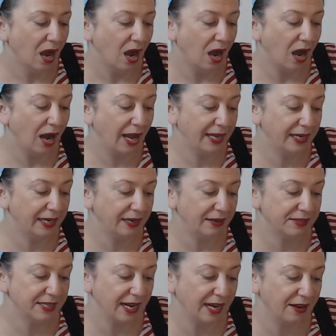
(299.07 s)
iron it
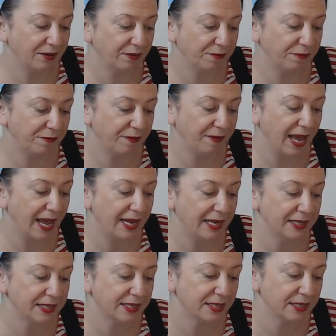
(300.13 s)
down
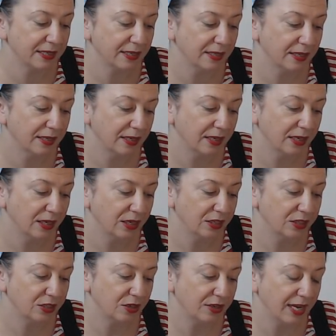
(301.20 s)
flat.
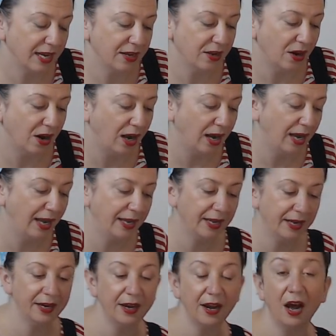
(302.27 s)
So get your
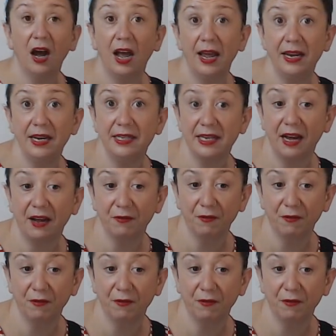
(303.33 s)
iron and iron it down